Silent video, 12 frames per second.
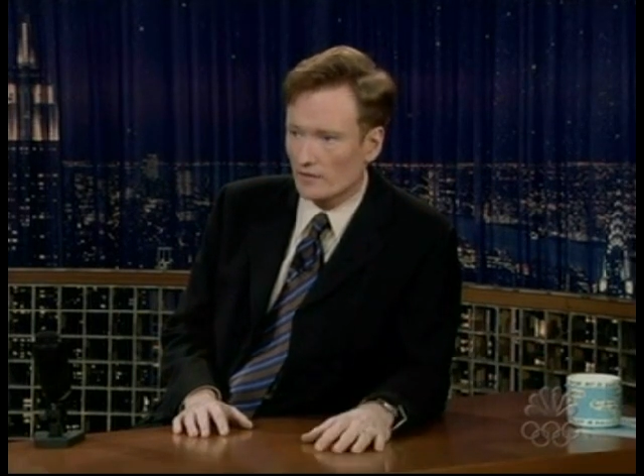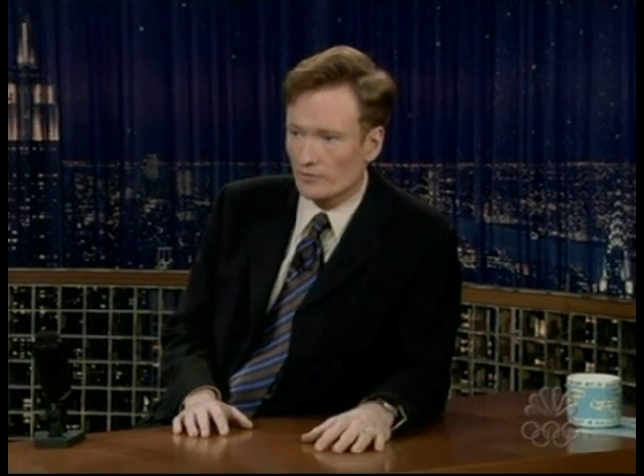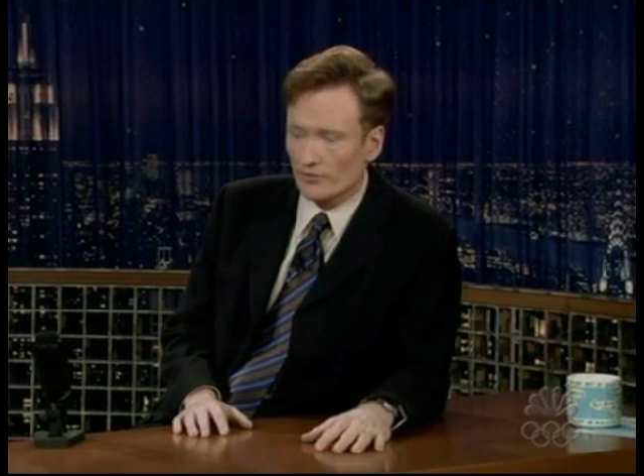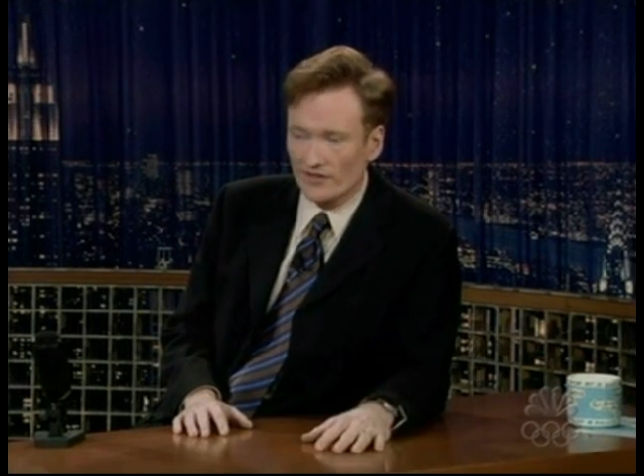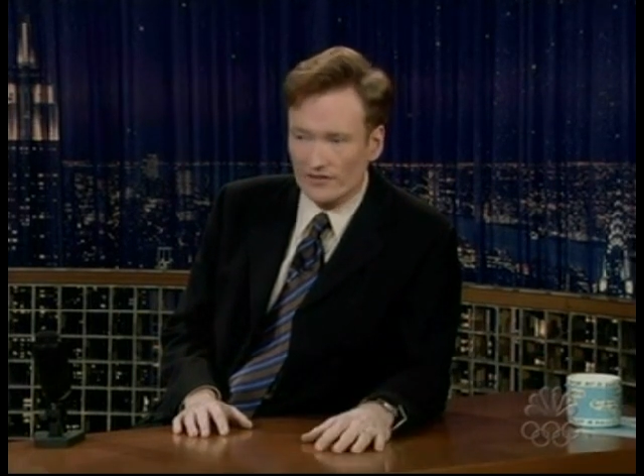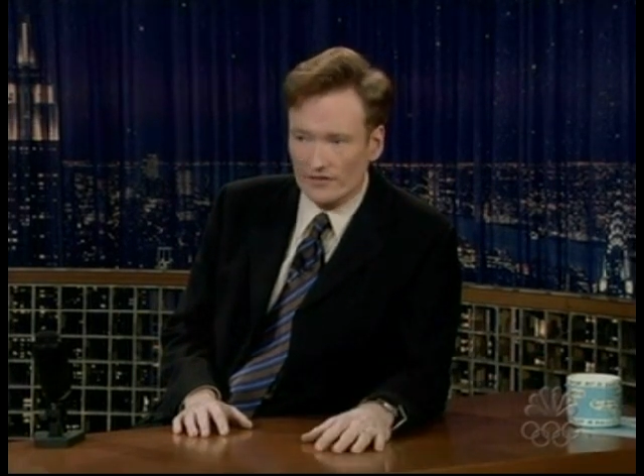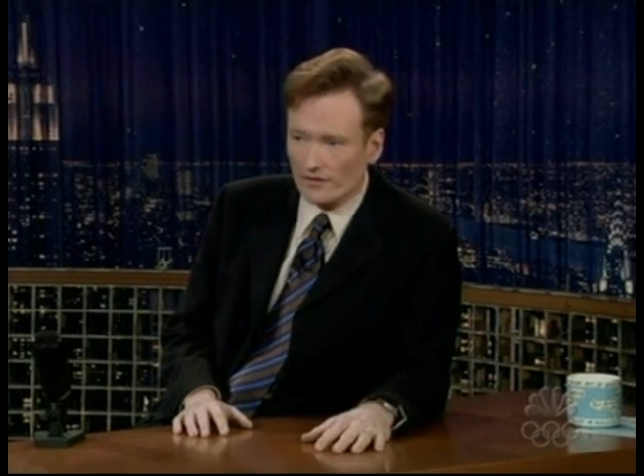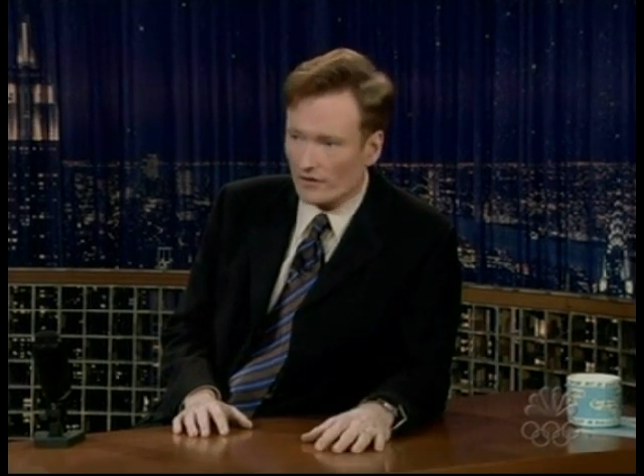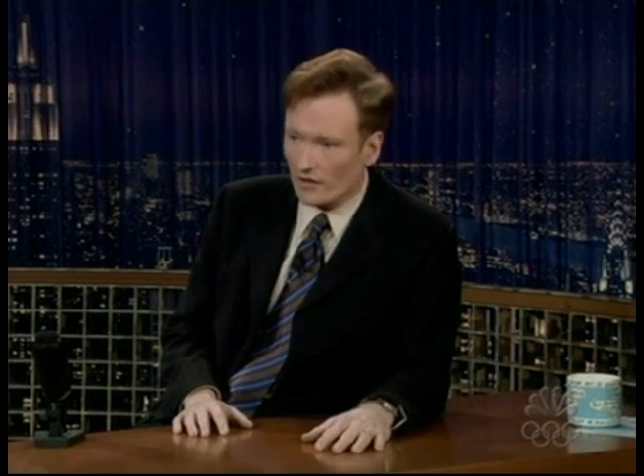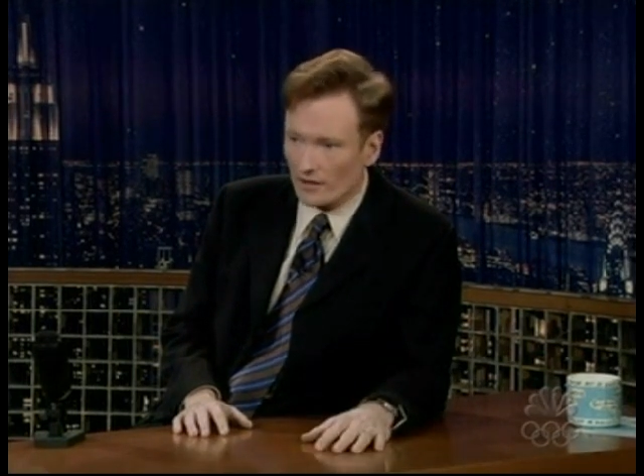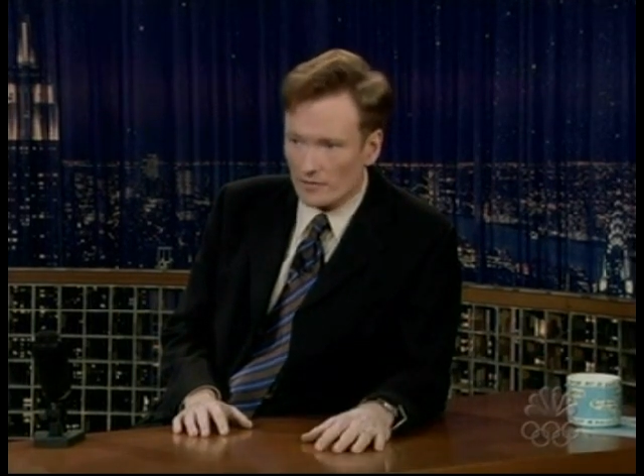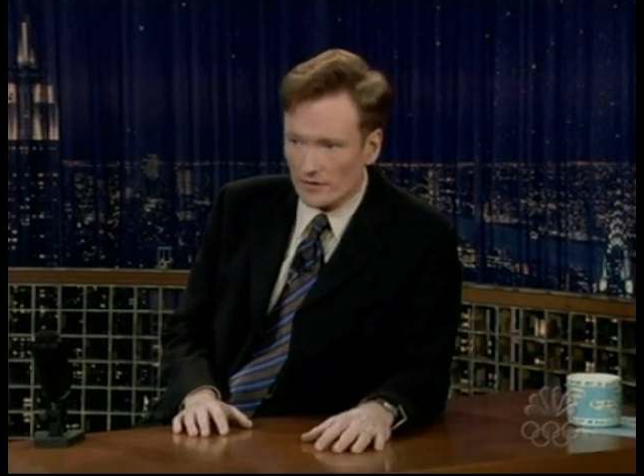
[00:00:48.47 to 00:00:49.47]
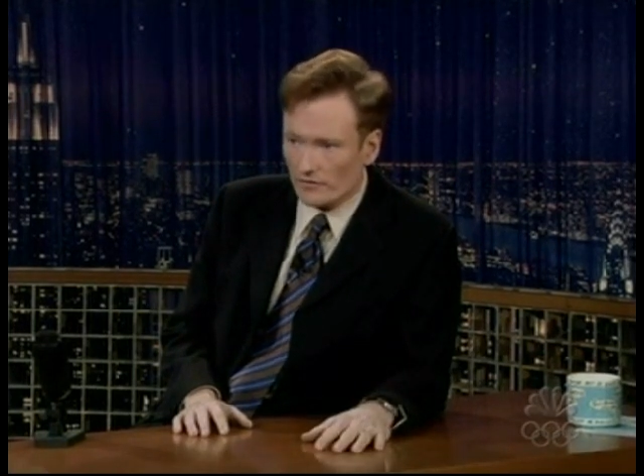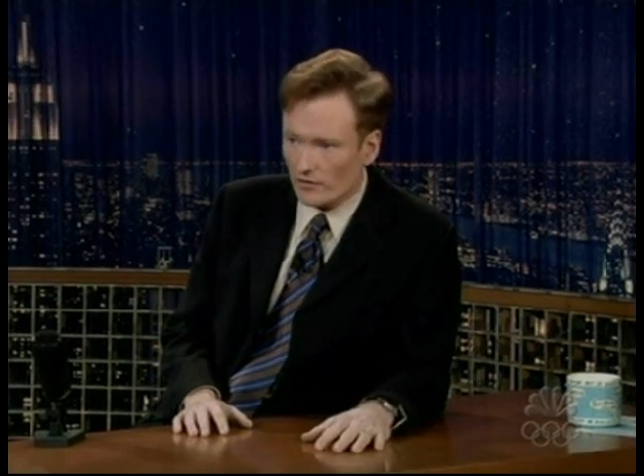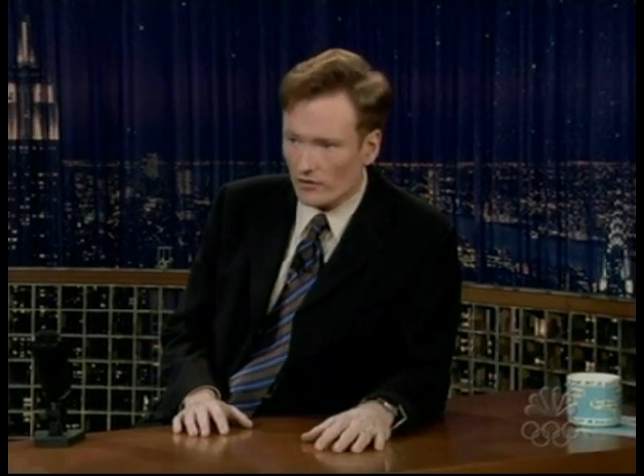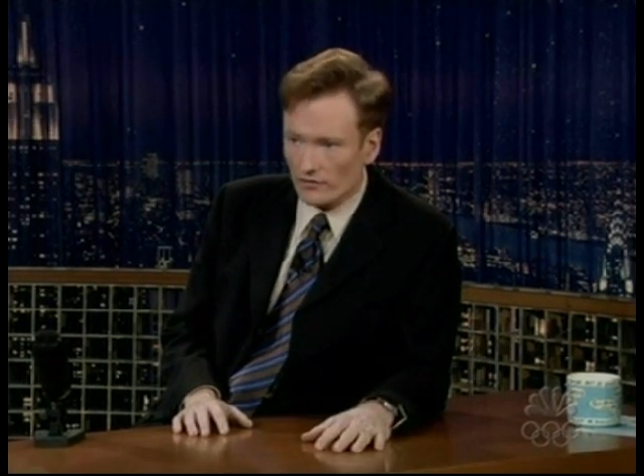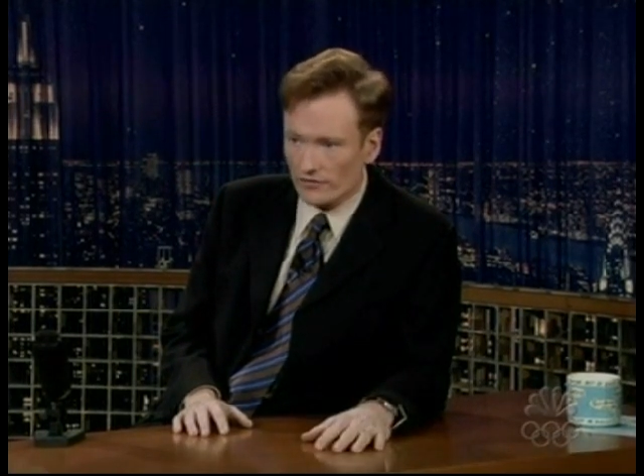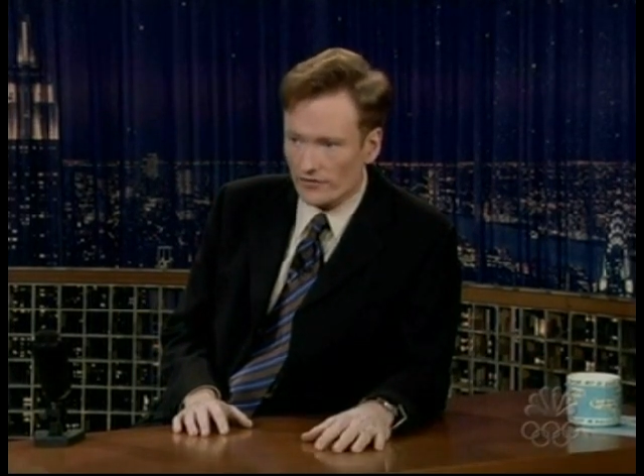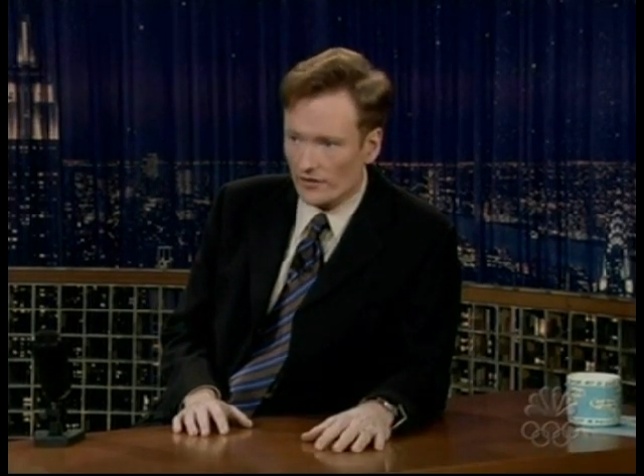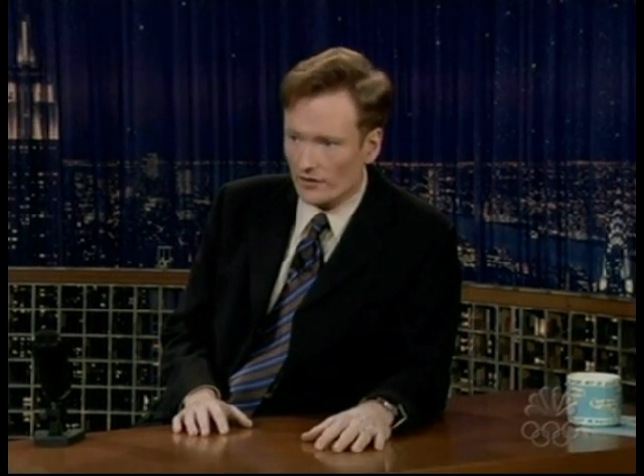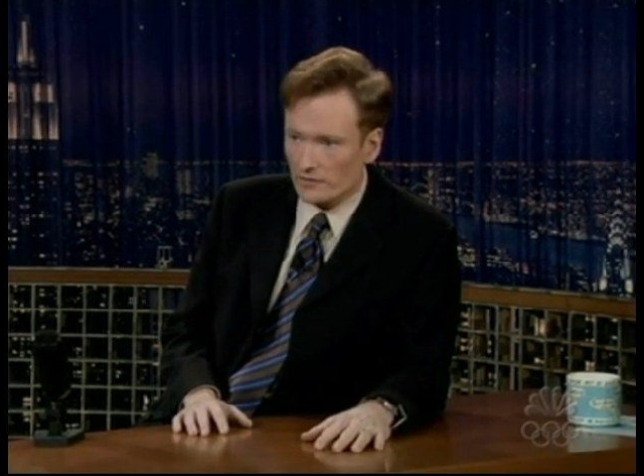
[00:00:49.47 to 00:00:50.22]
prison time involved here.